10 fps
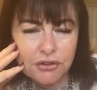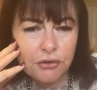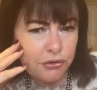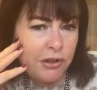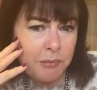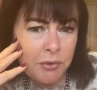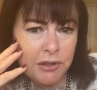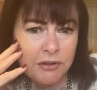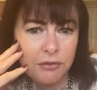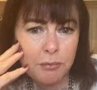
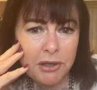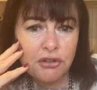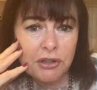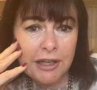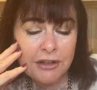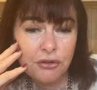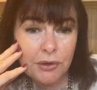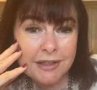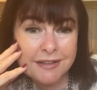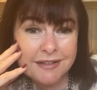somebody specialized who
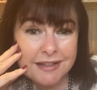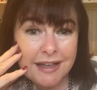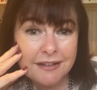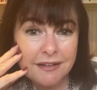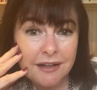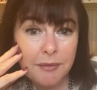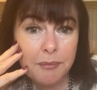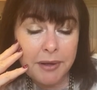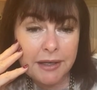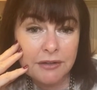understands the
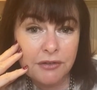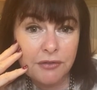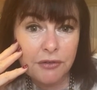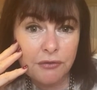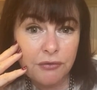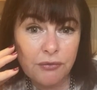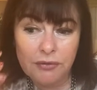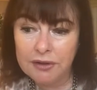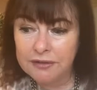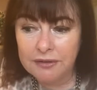impact of
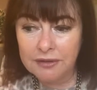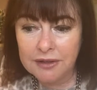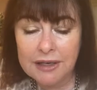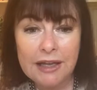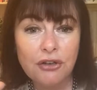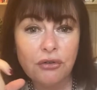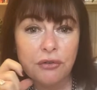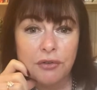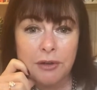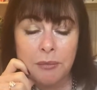the nature
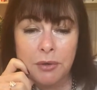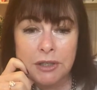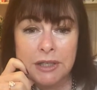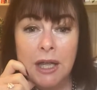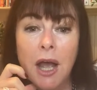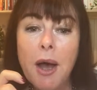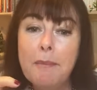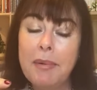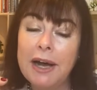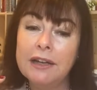of somebody,
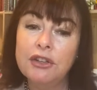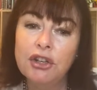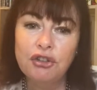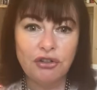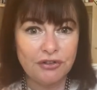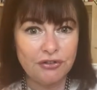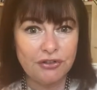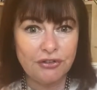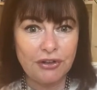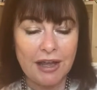but just to
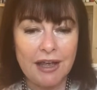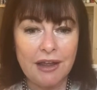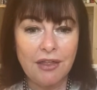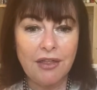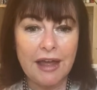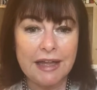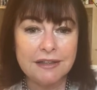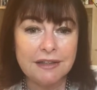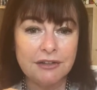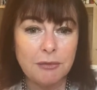say that
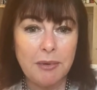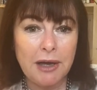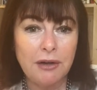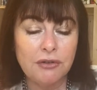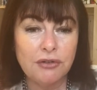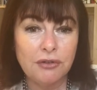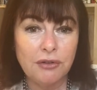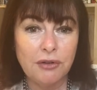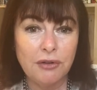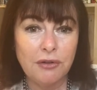it's about
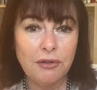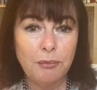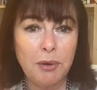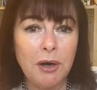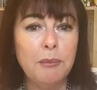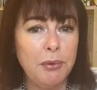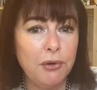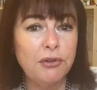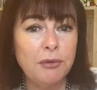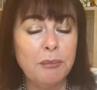the
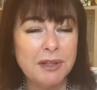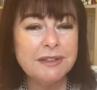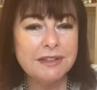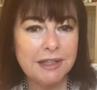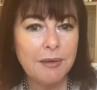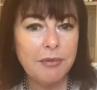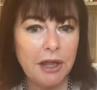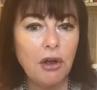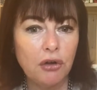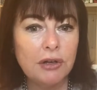person building up
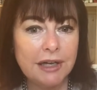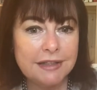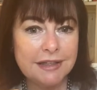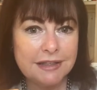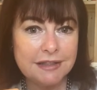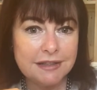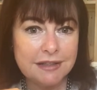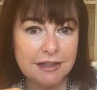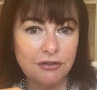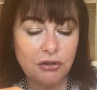their own
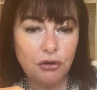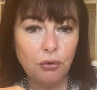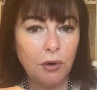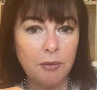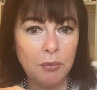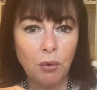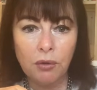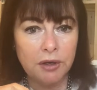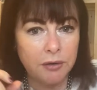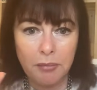identity. So you are more
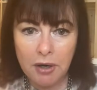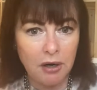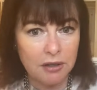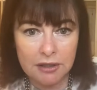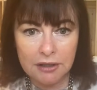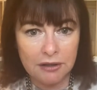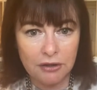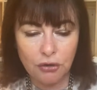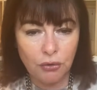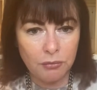than a partner,
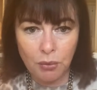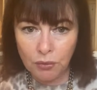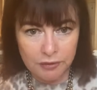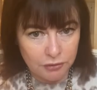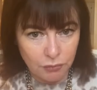you are more than a